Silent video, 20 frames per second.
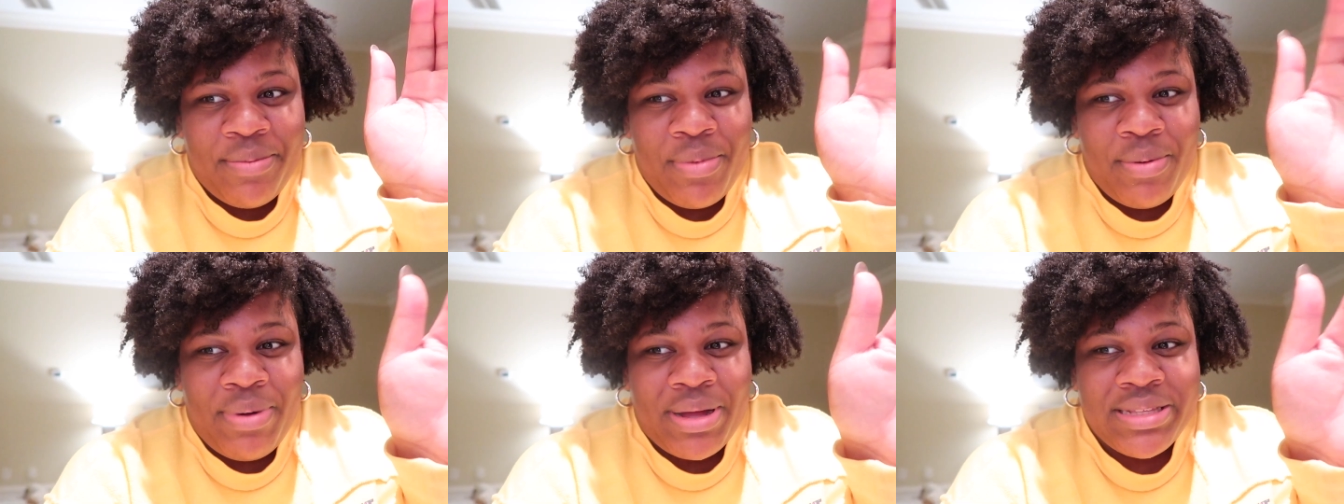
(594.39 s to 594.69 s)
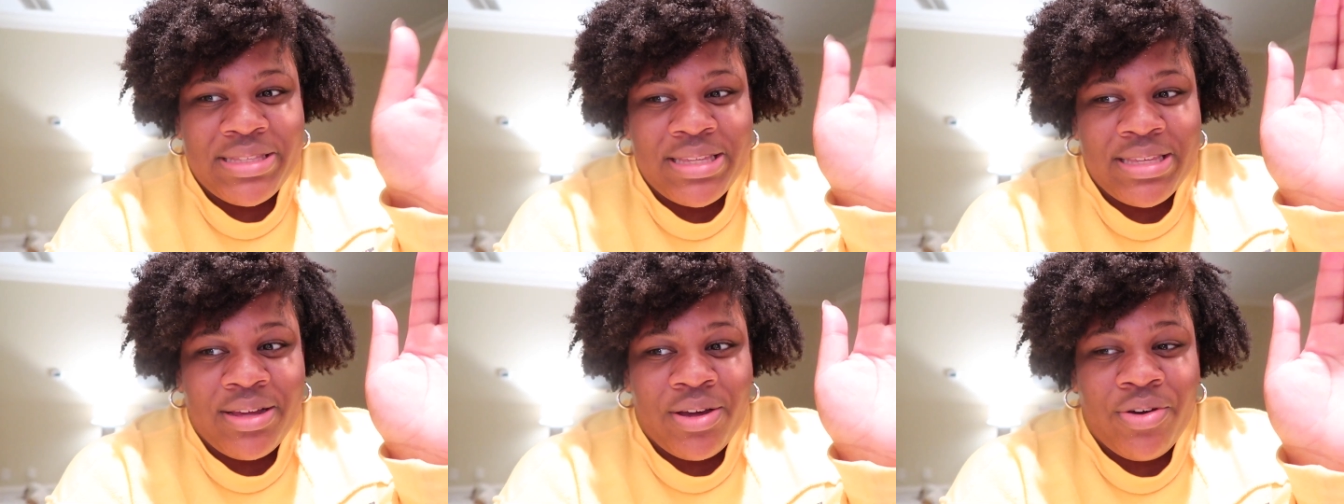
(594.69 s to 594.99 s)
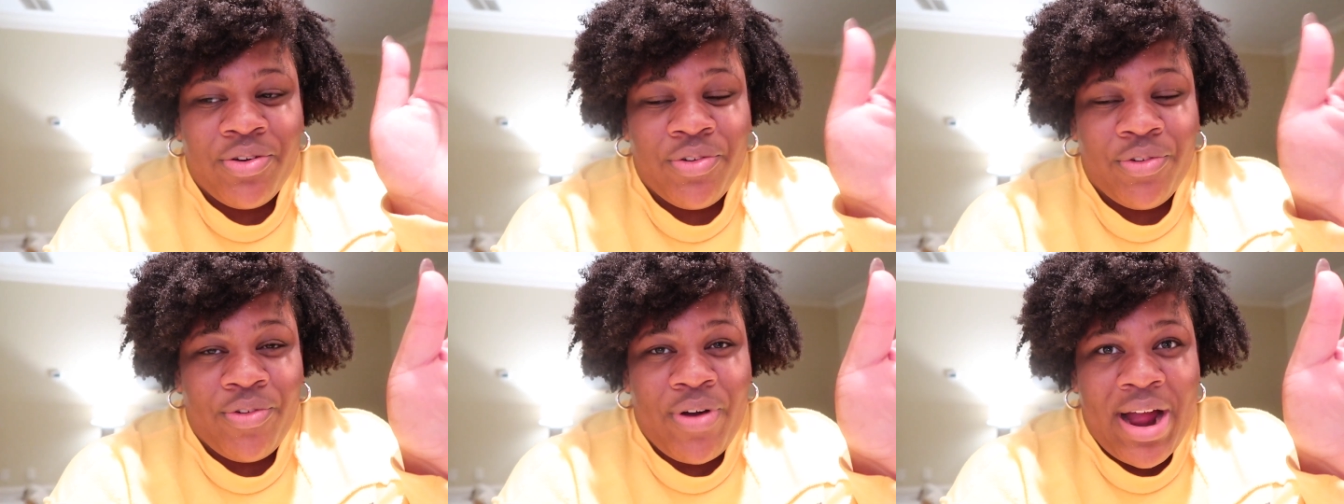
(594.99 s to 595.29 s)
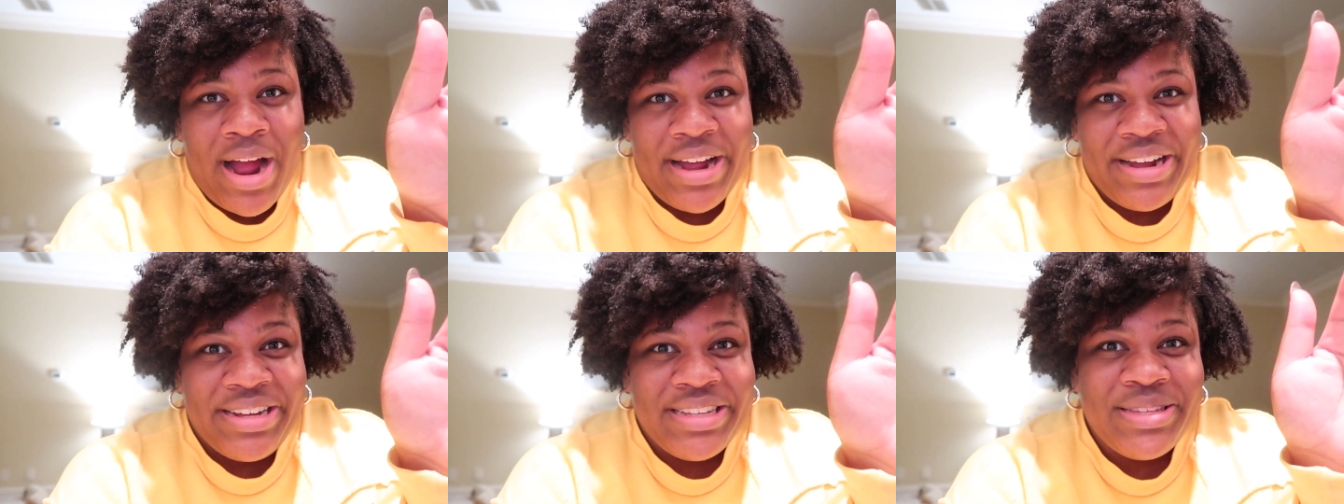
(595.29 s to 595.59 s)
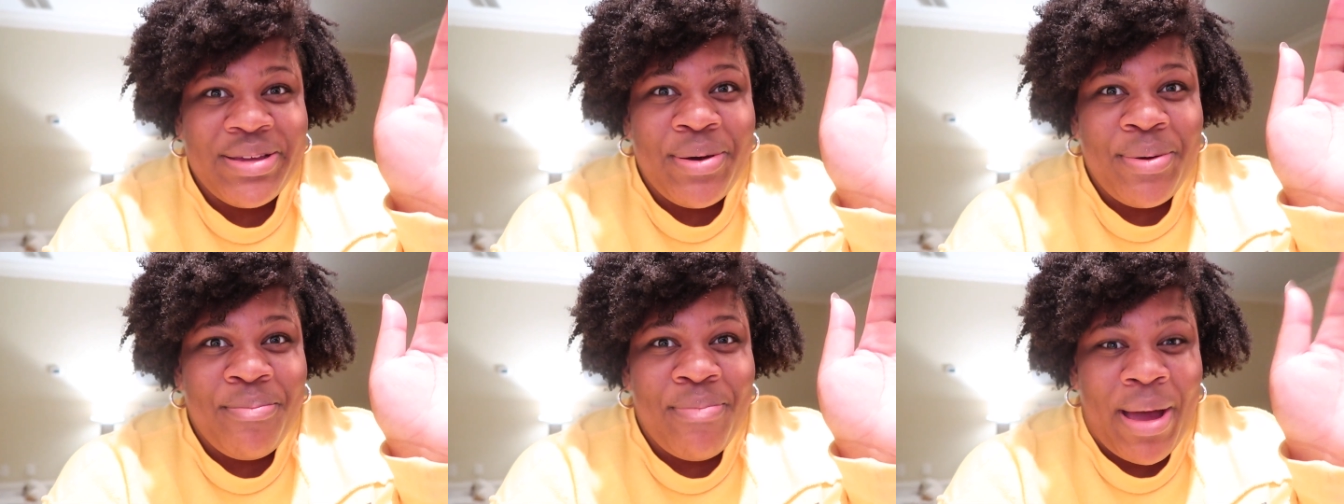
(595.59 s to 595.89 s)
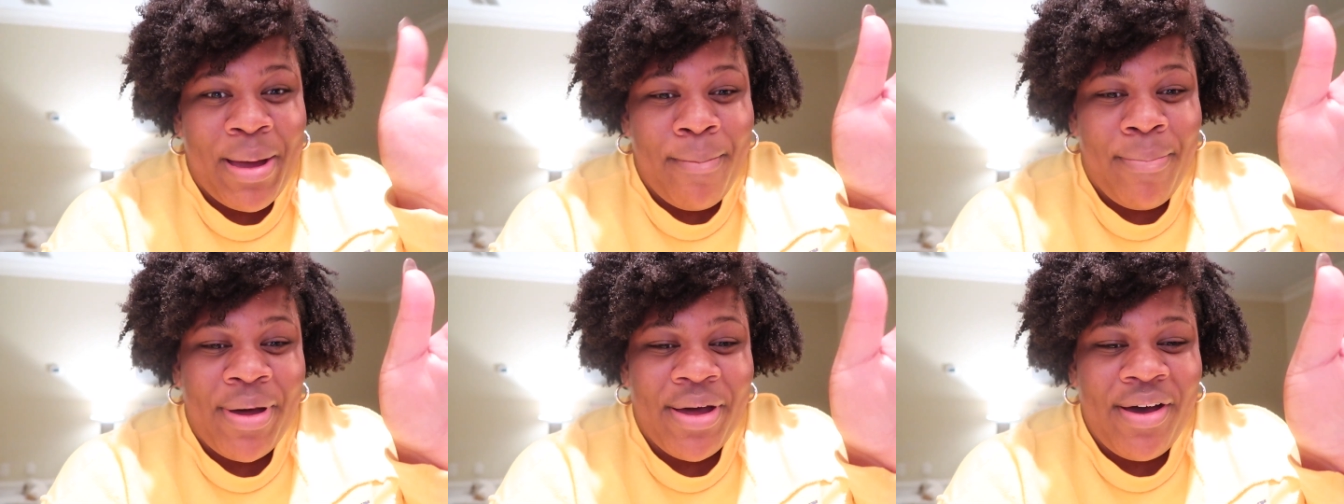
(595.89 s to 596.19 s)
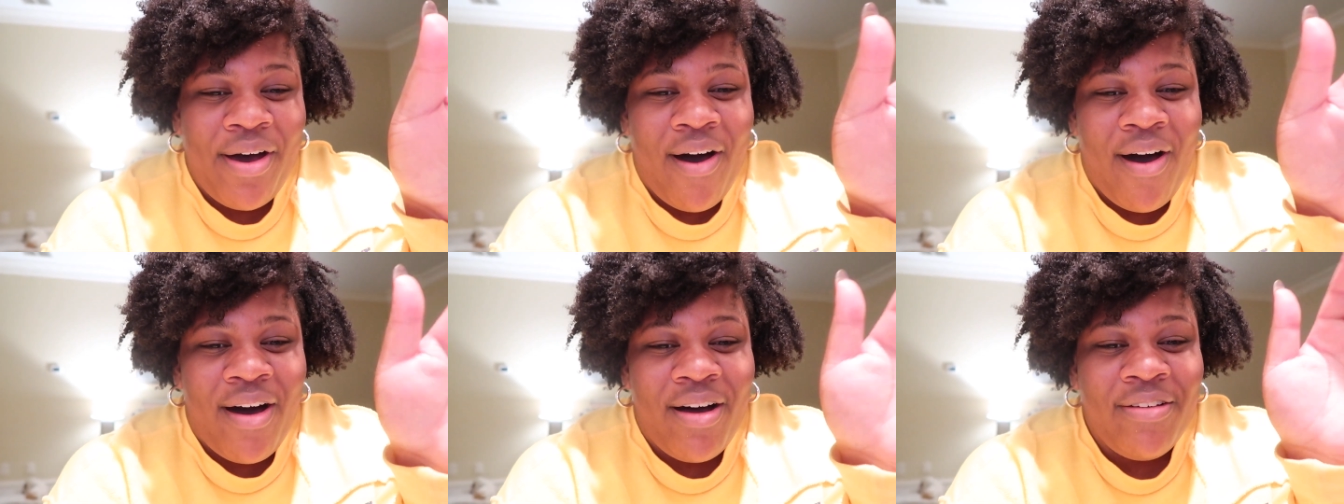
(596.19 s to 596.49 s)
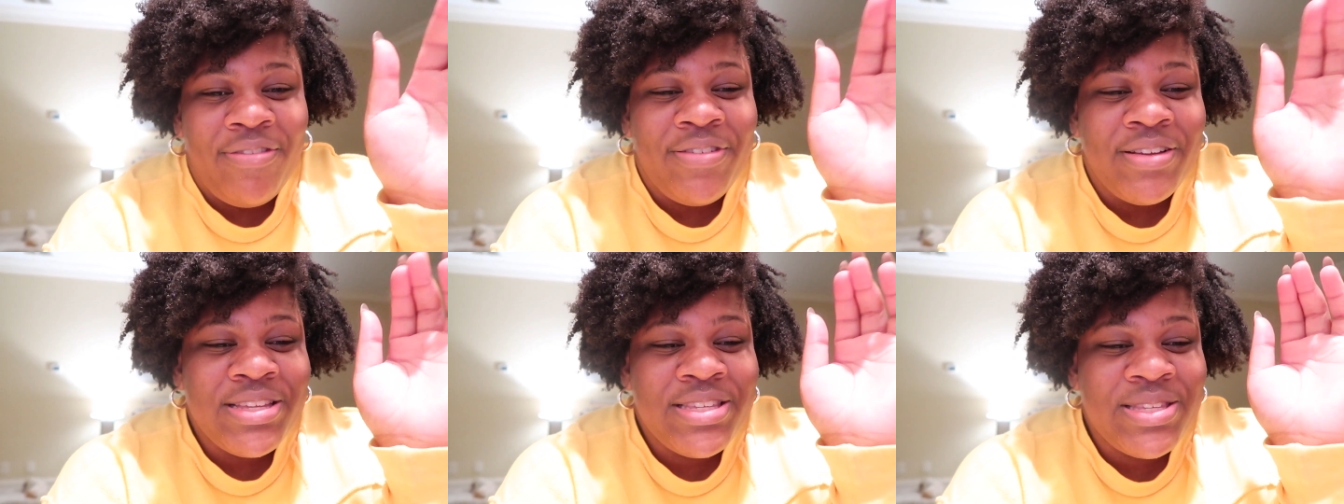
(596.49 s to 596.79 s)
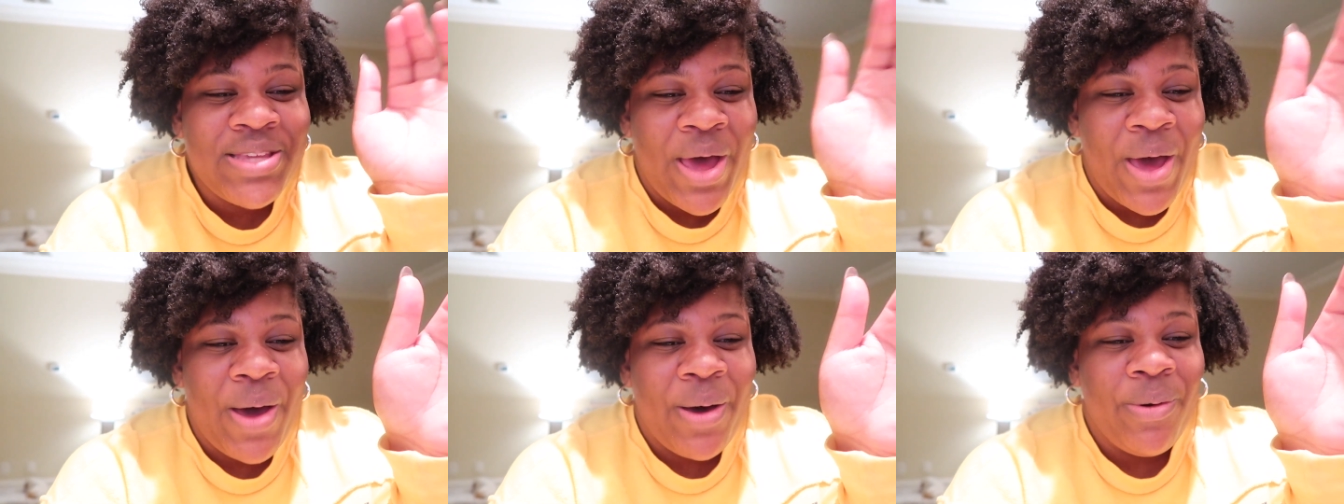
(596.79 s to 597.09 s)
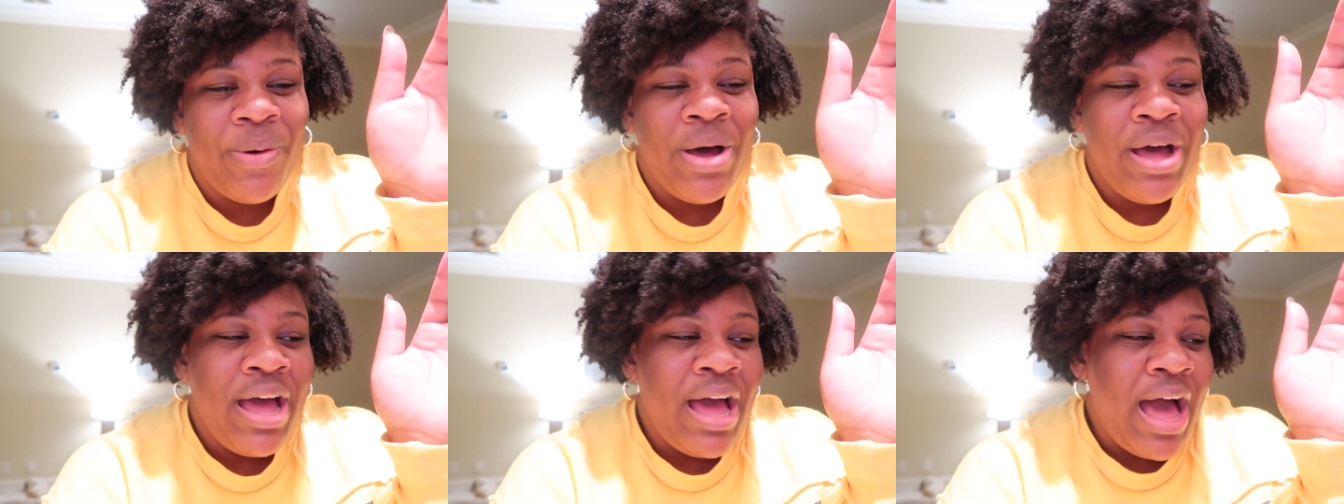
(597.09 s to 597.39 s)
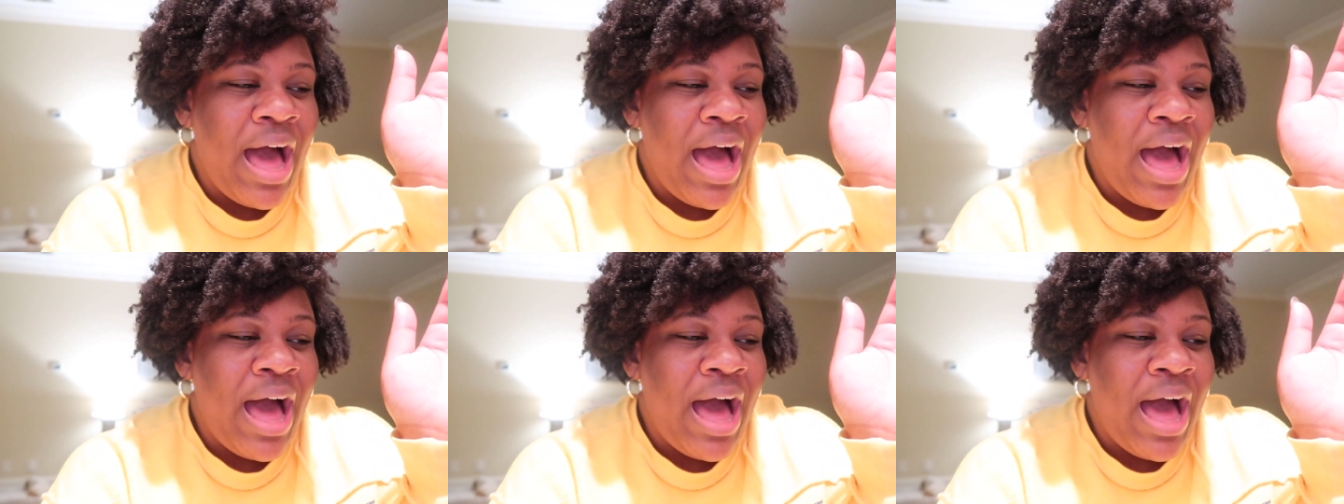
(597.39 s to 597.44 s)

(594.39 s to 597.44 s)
I'm about to grind my butt off so